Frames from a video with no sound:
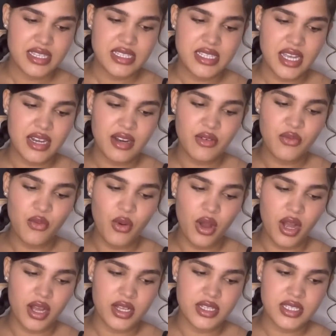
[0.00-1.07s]
Ten of
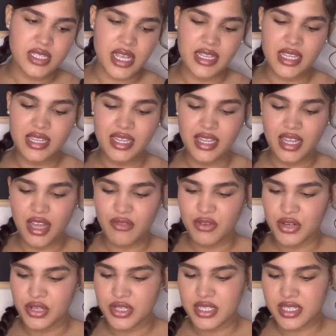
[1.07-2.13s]
Wands, and then the
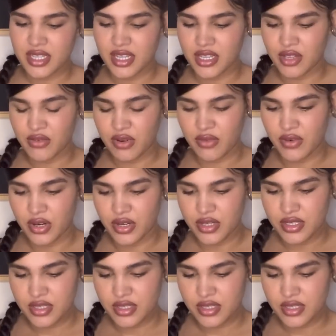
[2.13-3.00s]
Lovers and the Rivers